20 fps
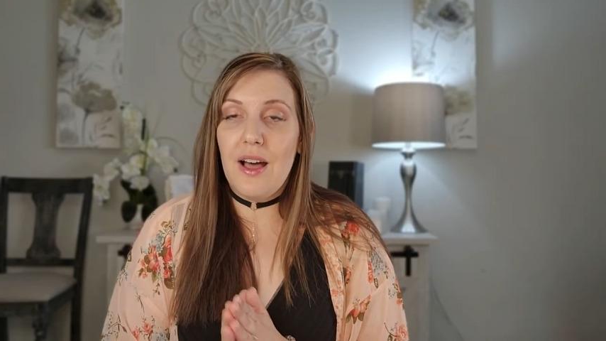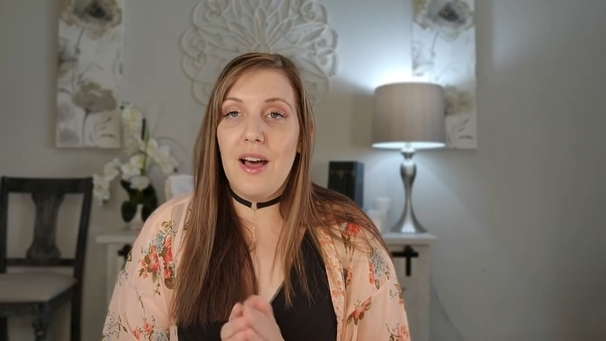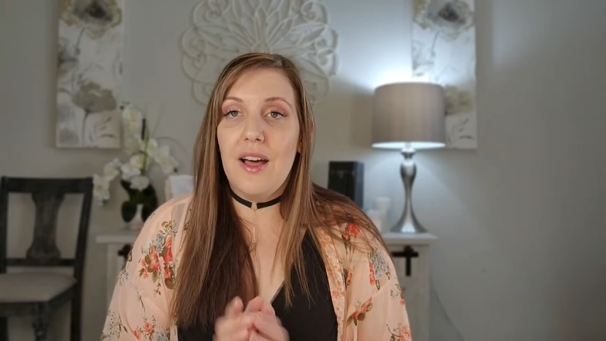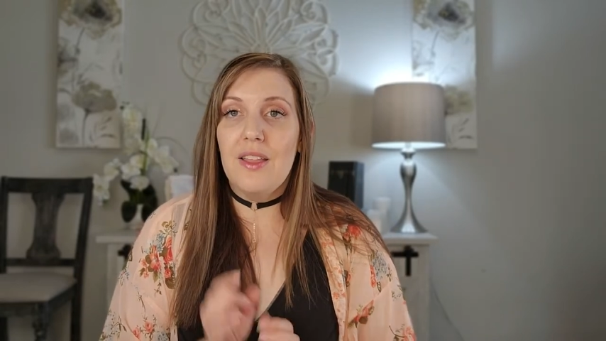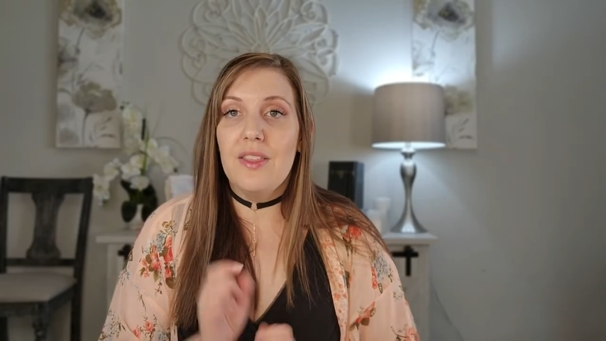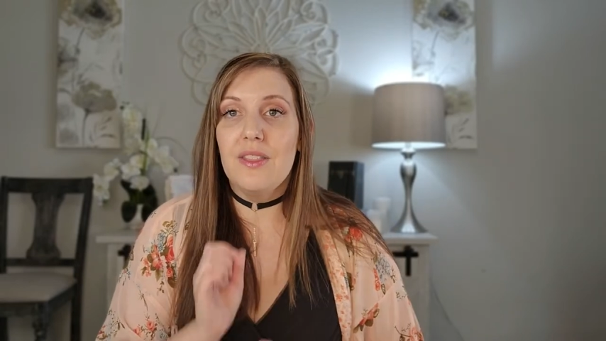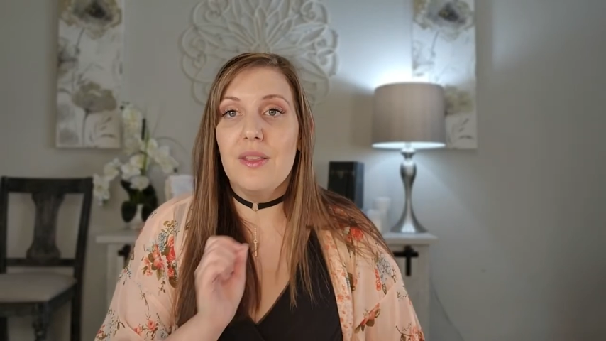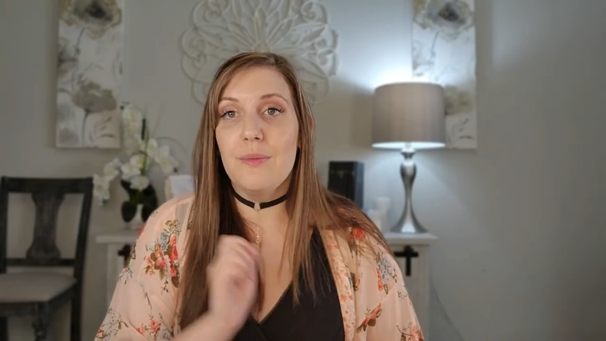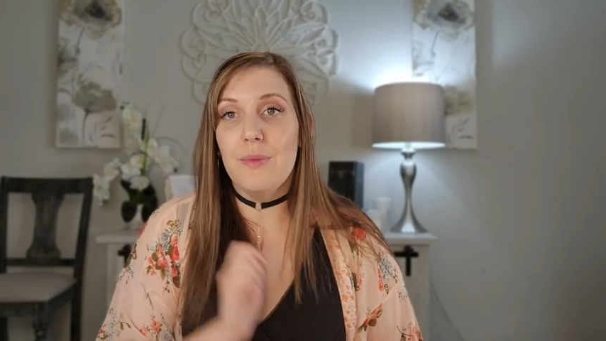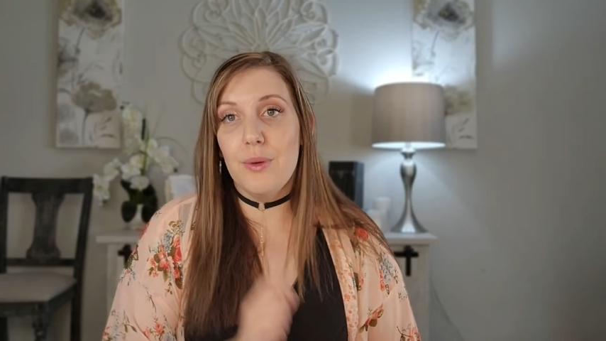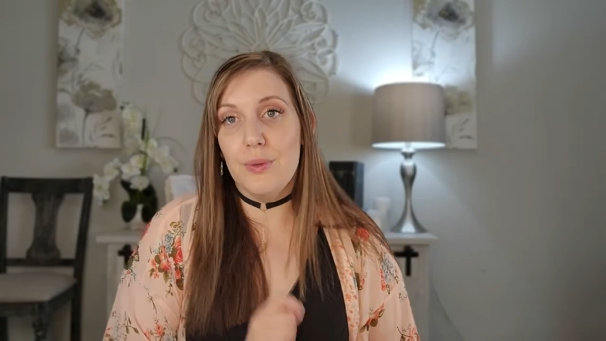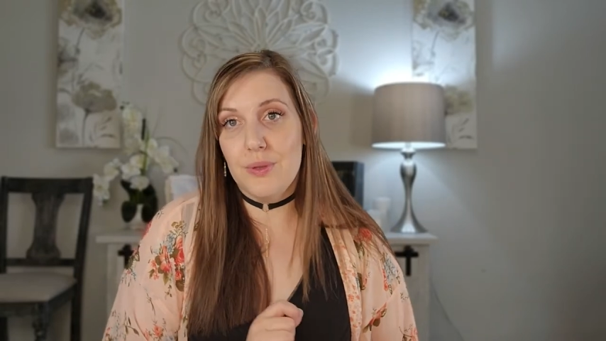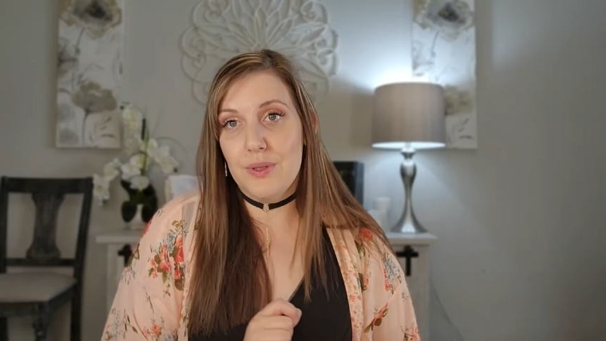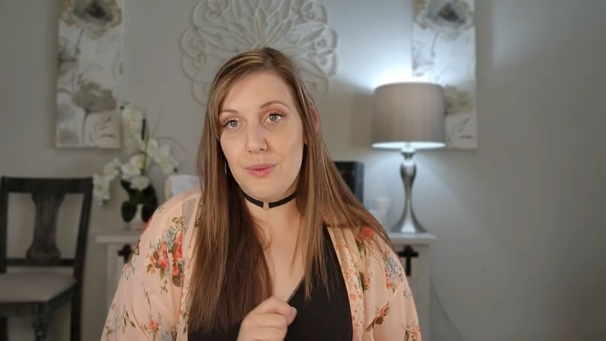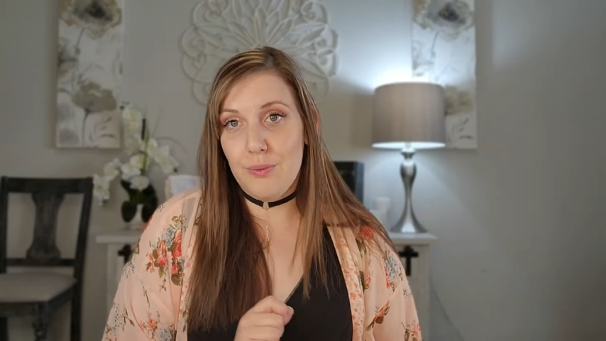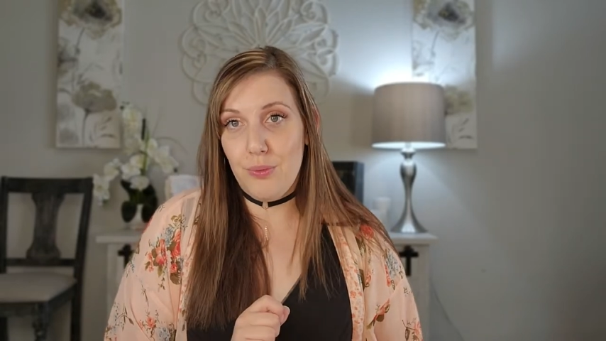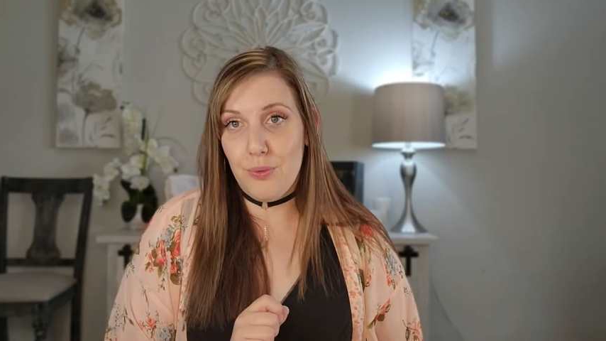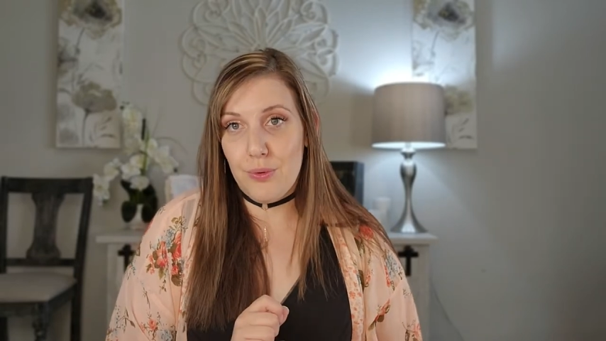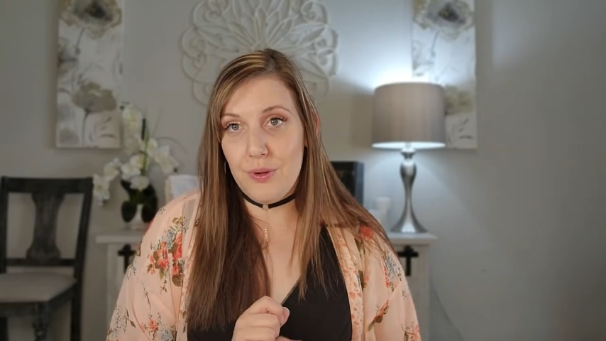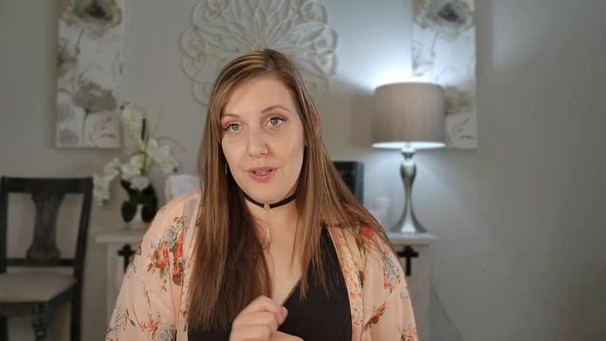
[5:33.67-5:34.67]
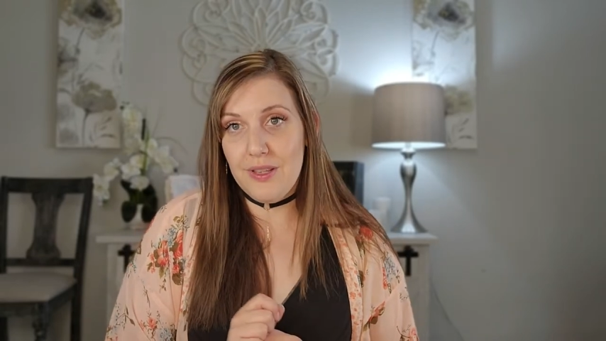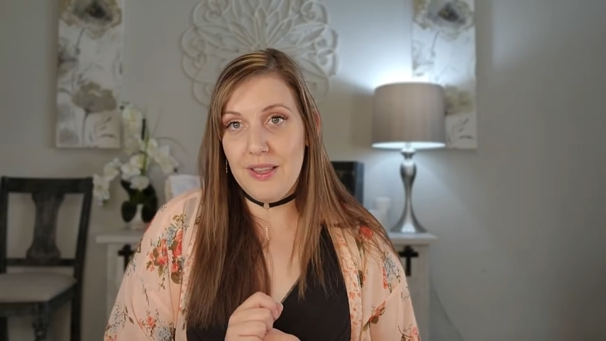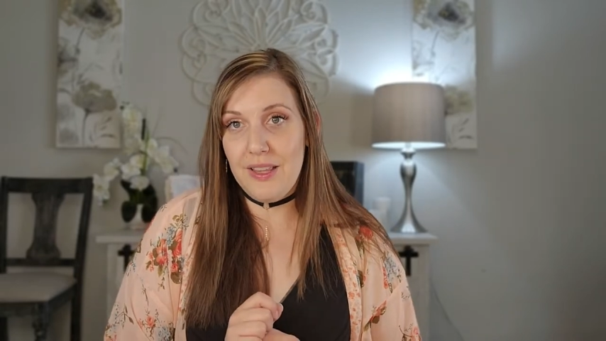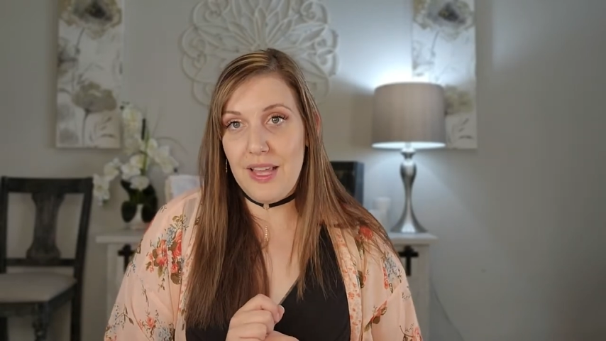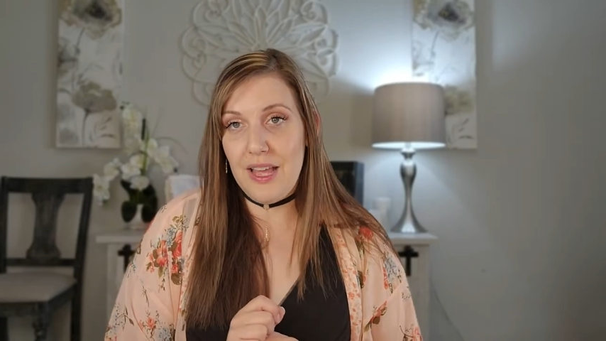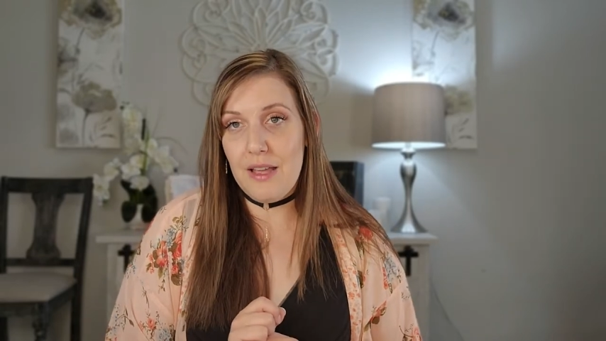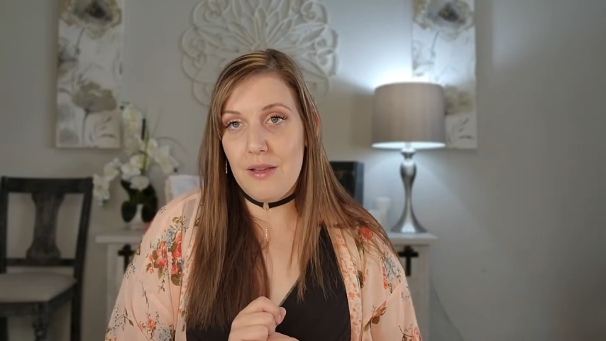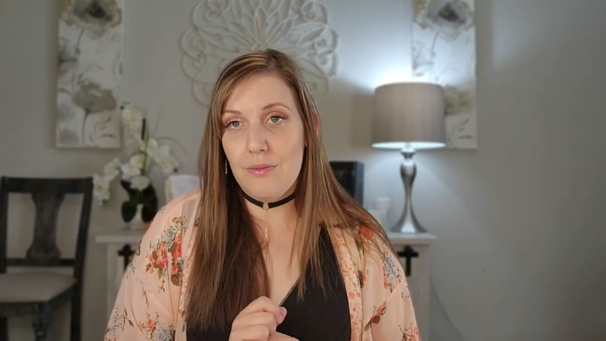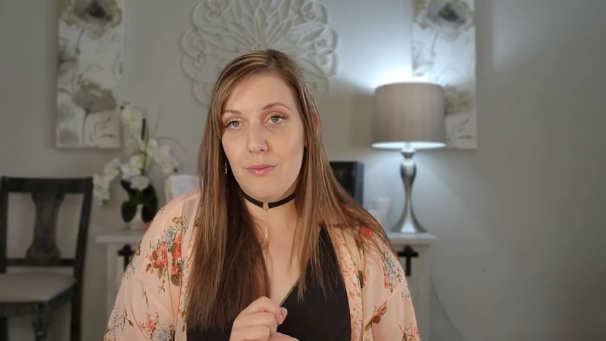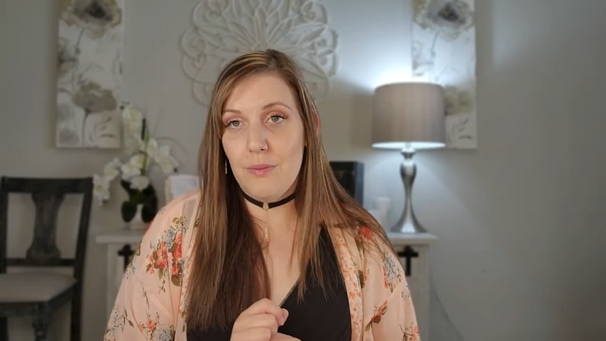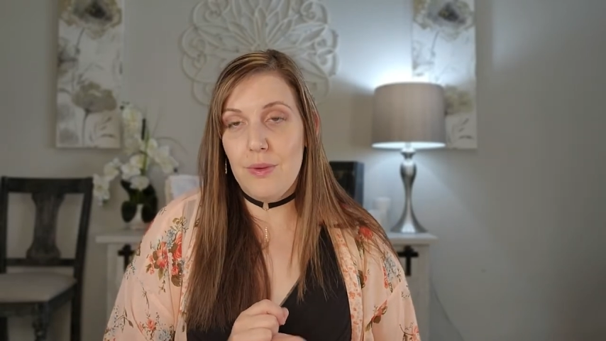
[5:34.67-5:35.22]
on the most important thing.